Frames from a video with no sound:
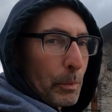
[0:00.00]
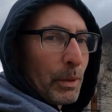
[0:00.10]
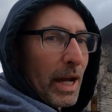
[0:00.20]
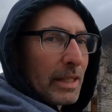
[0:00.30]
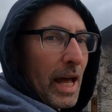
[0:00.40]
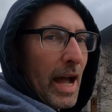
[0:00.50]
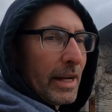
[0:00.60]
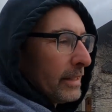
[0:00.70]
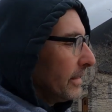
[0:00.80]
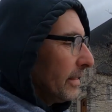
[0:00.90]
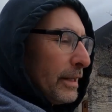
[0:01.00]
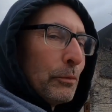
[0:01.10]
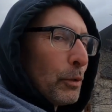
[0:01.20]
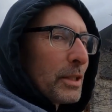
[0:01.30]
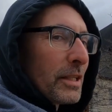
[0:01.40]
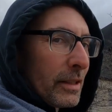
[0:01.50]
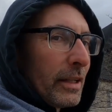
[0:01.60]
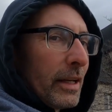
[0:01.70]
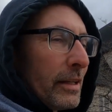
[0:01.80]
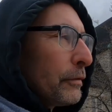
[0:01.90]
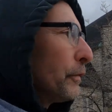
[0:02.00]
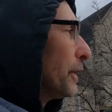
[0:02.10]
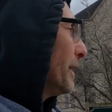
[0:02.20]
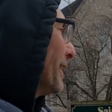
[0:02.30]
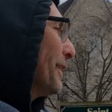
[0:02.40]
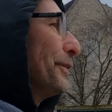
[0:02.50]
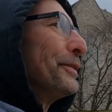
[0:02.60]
but I lied. It wasn't the end of the video.